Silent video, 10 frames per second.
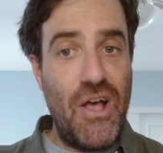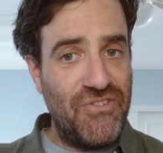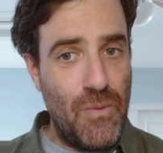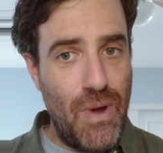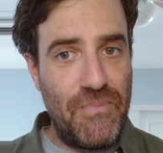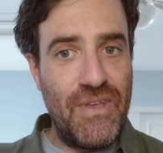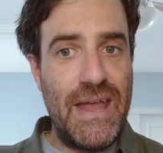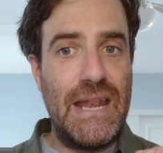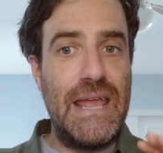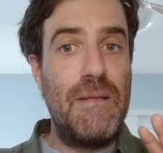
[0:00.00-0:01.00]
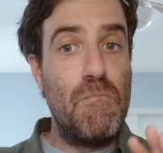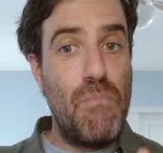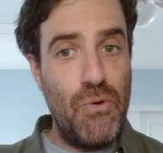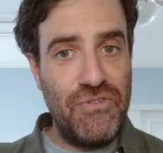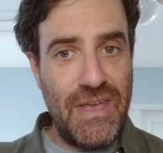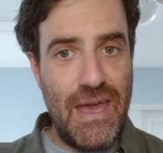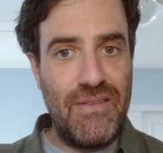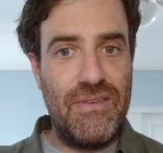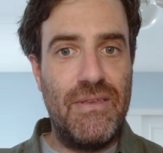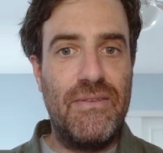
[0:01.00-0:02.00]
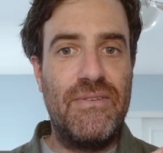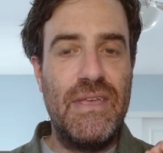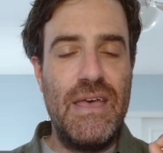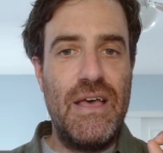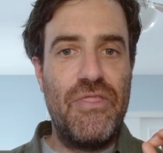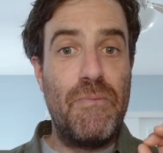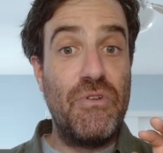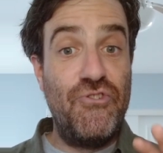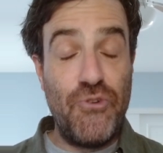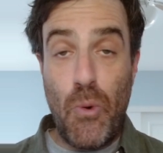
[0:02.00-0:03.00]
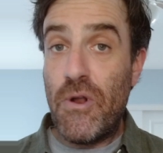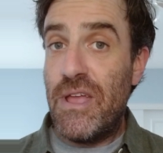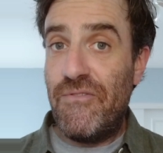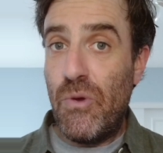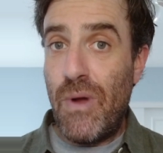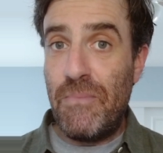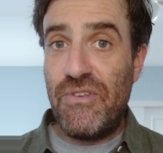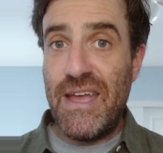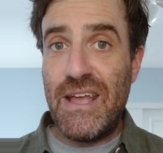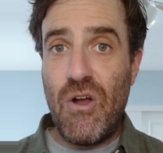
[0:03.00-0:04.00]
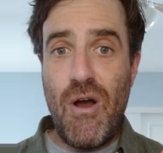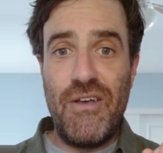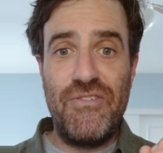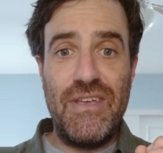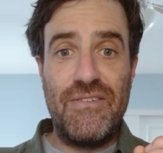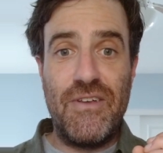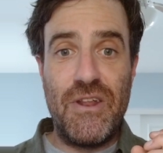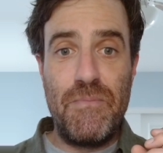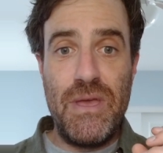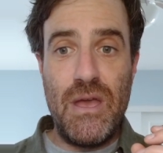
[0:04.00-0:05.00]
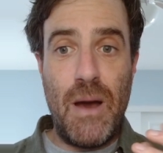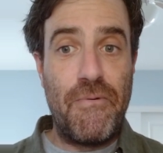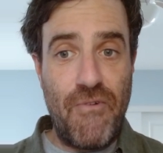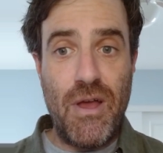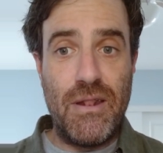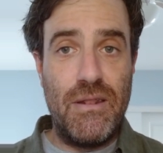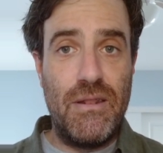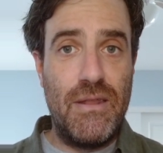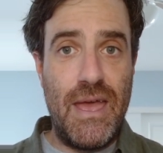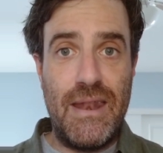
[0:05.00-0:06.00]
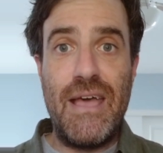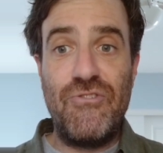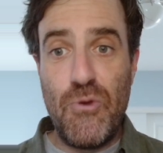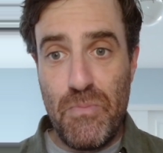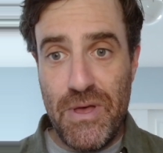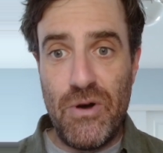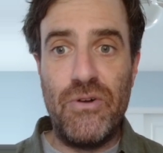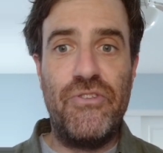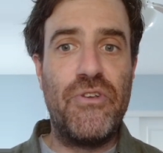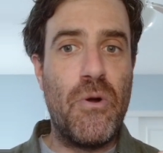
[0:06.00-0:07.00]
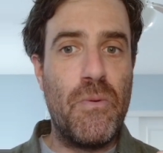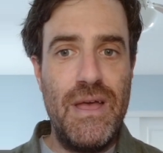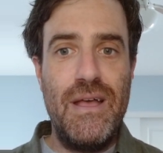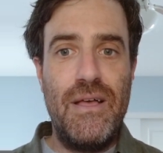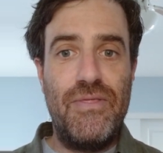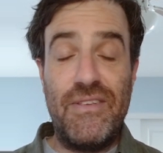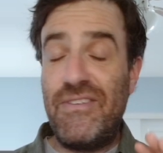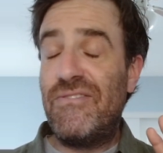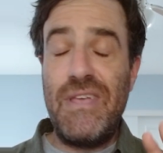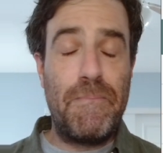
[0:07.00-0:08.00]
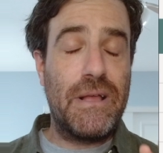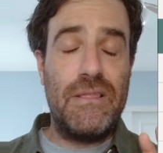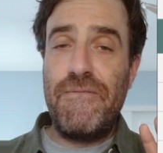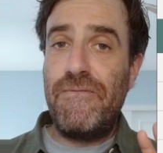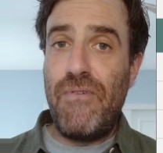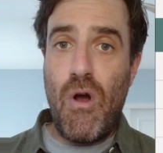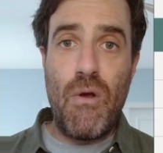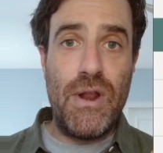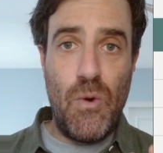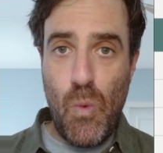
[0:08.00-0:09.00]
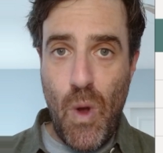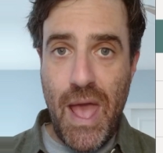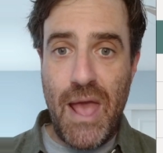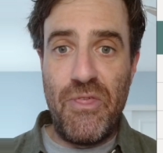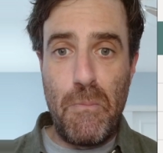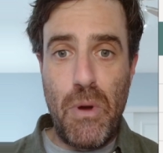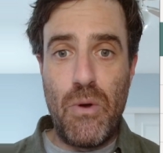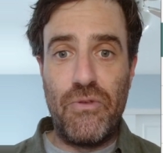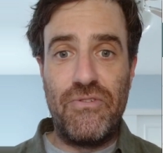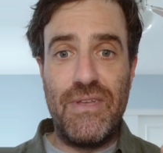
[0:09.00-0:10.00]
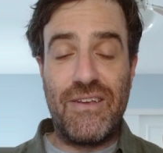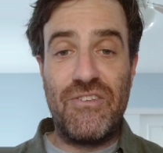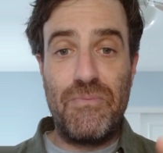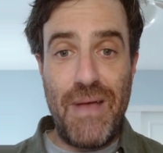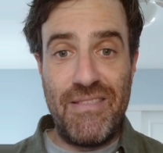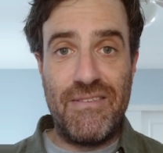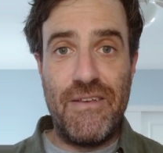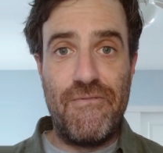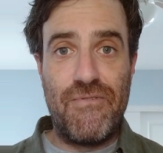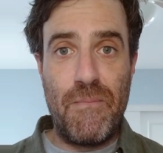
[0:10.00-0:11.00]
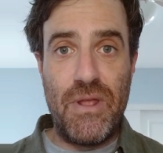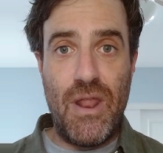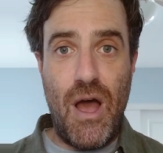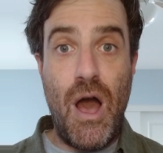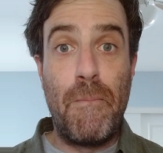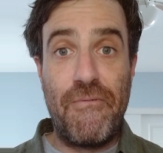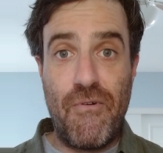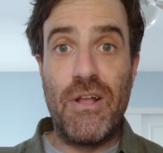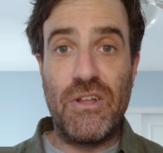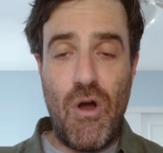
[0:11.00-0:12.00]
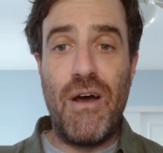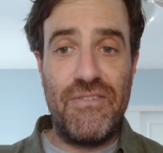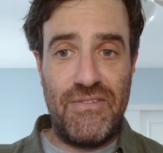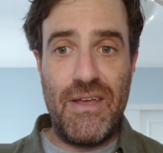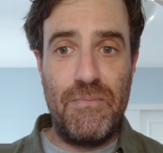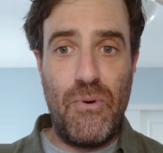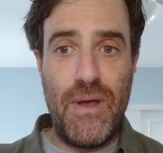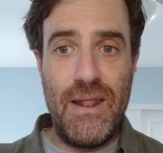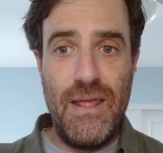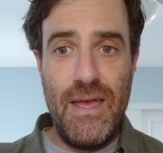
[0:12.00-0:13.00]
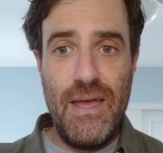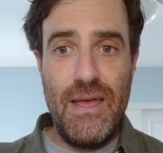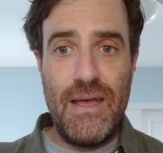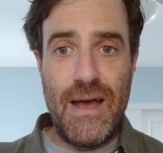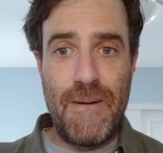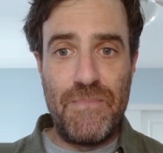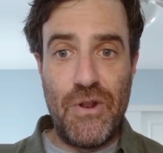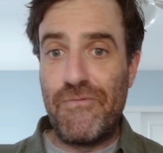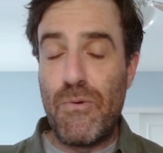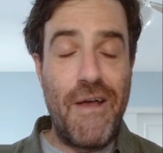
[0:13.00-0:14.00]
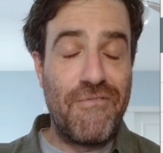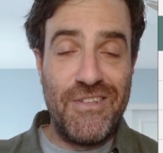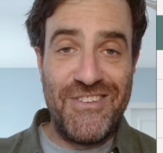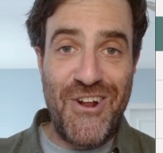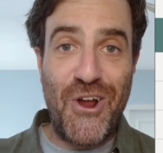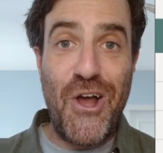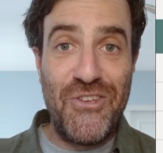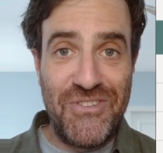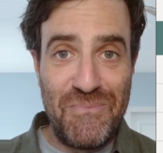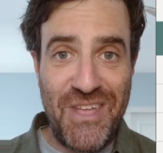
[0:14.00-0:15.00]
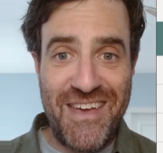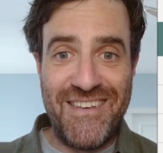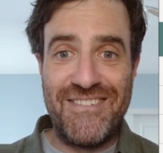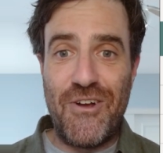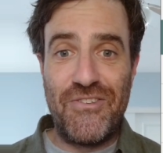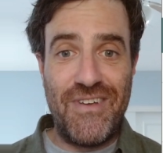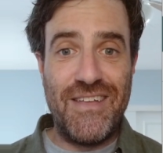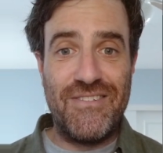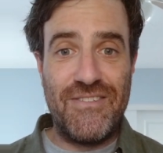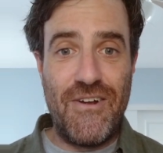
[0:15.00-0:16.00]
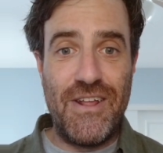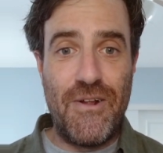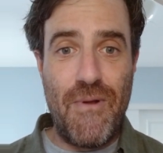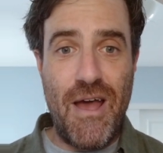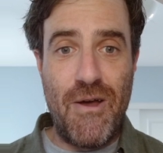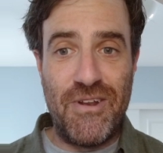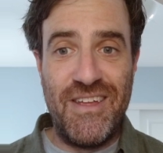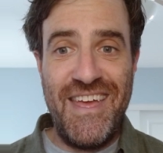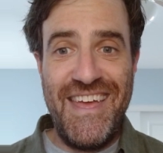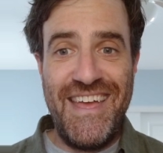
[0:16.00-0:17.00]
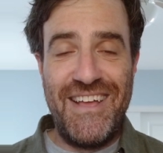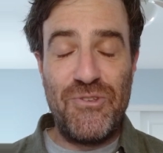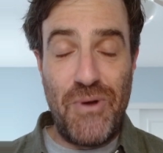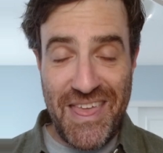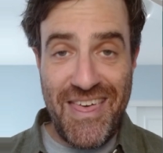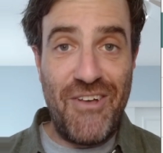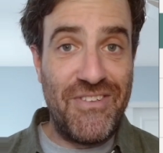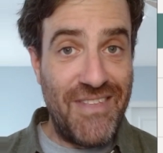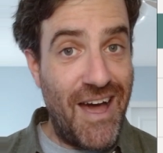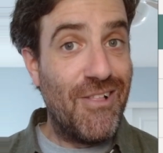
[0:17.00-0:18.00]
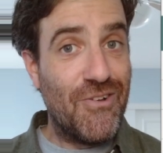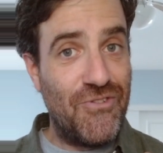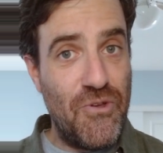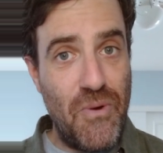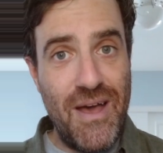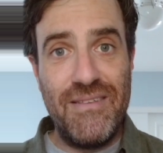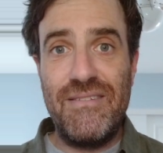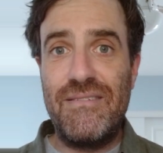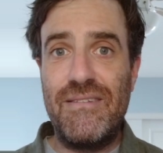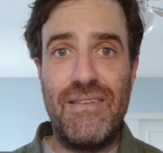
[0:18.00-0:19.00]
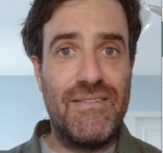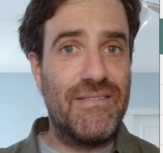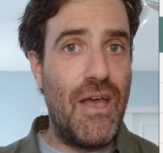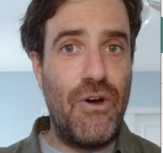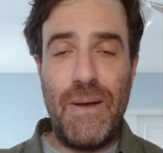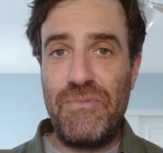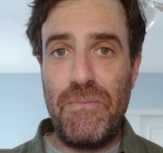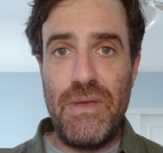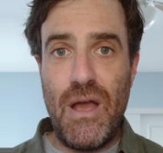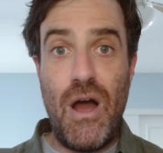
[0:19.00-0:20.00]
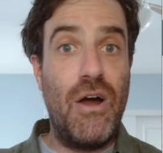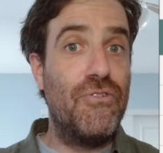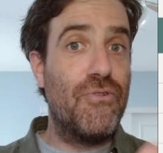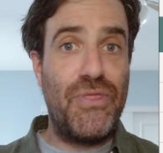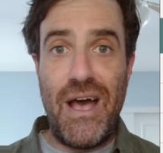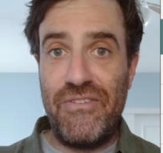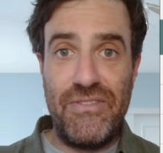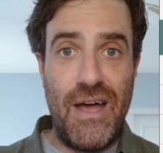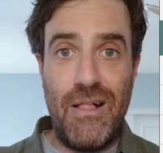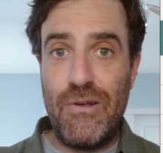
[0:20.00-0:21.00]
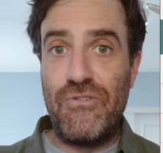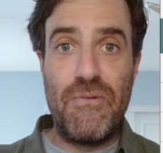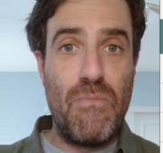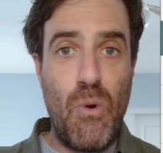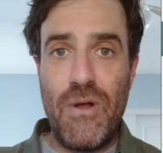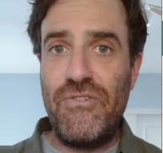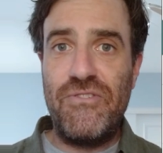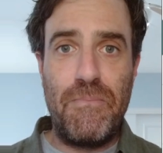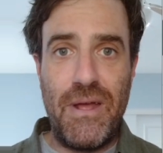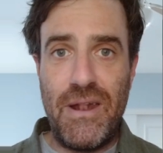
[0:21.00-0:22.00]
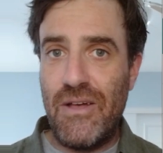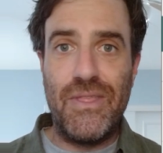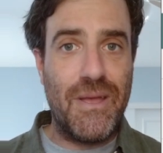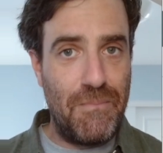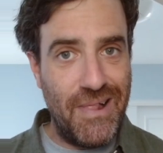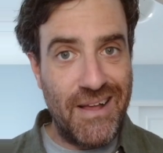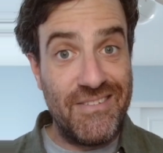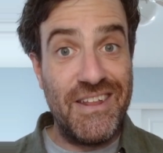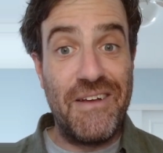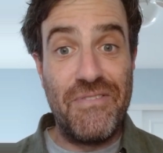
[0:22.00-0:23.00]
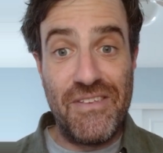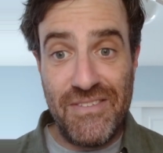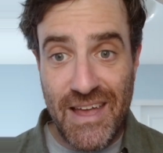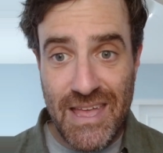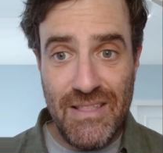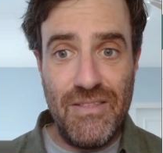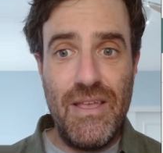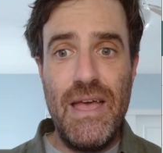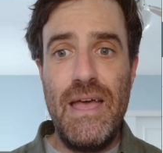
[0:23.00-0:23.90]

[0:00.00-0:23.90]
a custom website, in most cases, the majority of the website cost is going to be upfront and as you build. So this is typically far and away the most expensive from an upfront cost standpoint. For reference, in our custom days, our site started around $20,000 US, scaled up to be $100,000 or more, just depending on the complexity of the site.